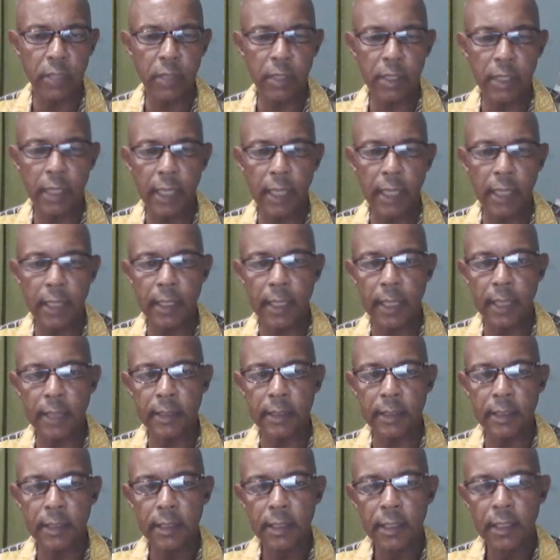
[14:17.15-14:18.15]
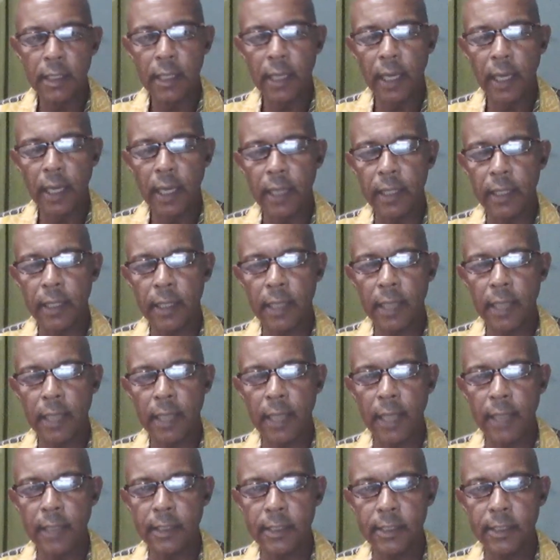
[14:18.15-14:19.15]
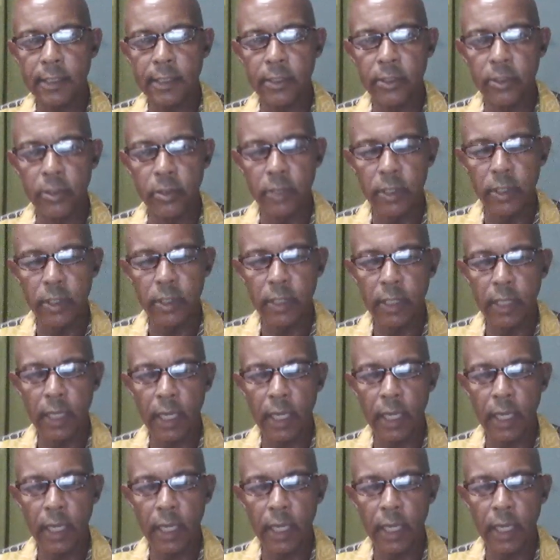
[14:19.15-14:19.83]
But at that at that altitude,